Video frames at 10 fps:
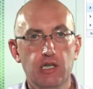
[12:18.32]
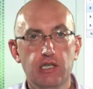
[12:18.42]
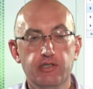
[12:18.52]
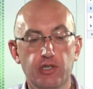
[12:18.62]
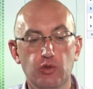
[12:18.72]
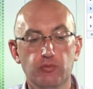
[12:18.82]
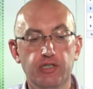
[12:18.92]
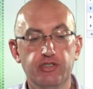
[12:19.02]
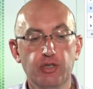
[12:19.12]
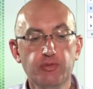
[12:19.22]
So,
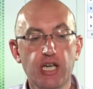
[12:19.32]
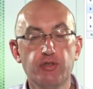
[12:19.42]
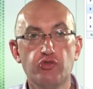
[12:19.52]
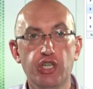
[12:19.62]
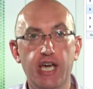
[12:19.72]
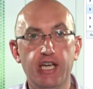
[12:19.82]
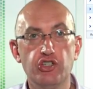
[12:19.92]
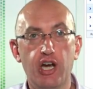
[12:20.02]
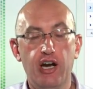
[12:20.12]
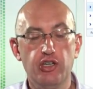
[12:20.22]
some types of
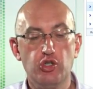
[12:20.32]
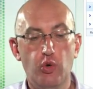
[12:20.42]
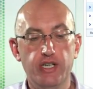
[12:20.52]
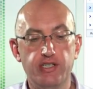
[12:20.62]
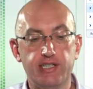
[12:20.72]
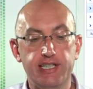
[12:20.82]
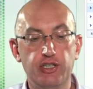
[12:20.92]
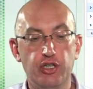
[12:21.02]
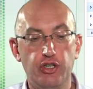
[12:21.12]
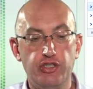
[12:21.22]
change aren't quite as
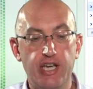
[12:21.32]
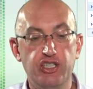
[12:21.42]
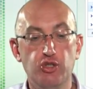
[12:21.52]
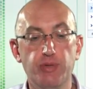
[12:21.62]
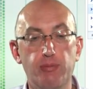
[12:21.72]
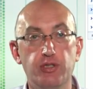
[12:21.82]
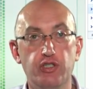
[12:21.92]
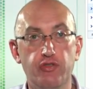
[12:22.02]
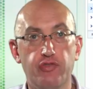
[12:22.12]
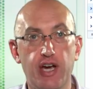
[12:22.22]
clear-cut as to be able to
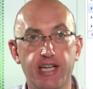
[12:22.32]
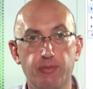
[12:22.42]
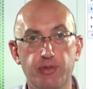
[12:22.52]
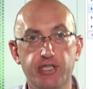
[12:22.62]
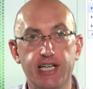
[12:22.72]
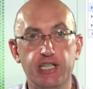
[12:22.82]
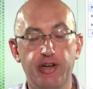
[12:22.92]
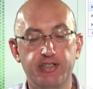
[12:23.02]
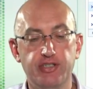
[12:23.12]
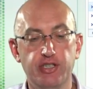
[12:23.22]
define the particular
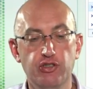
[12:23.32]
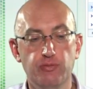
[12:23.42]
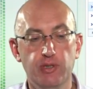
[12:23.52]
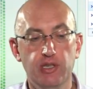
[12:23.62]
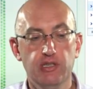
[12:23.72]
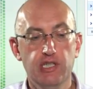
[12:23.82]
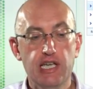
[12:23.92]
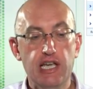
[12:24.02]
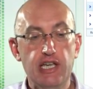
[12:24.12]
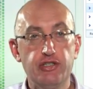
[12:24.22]
executable.
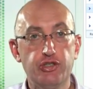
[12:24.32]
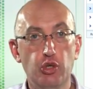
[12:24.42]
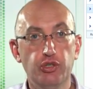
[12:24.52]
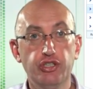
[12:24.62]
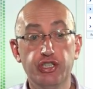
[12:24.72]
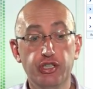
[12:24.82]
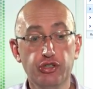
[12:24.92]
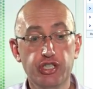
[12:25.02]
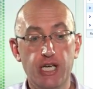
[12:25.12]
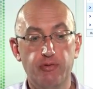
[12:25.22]
So there's
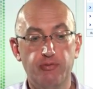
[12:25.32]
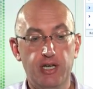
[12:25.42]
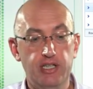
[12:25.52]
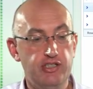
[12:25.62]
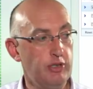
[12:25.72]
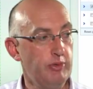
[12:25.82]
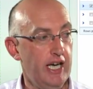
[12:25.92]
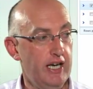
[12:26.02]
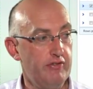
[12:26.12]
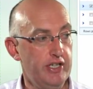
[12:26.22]
another type of policy we
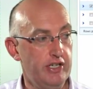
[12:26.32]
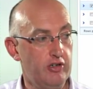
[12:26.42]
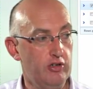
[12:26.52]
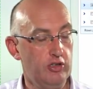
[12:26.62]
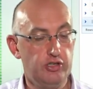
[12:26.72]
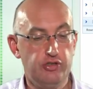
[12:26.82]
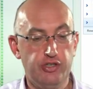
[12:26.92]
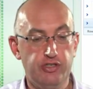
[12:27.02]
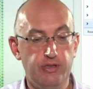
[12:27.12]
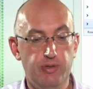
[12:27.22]
have here called
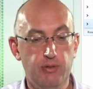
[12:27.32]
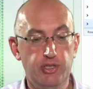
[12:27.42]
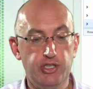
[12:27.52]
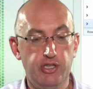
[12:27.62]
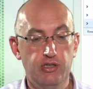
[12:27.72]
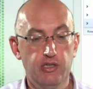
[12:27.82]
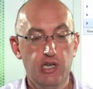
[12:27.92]
Trusted Publisher.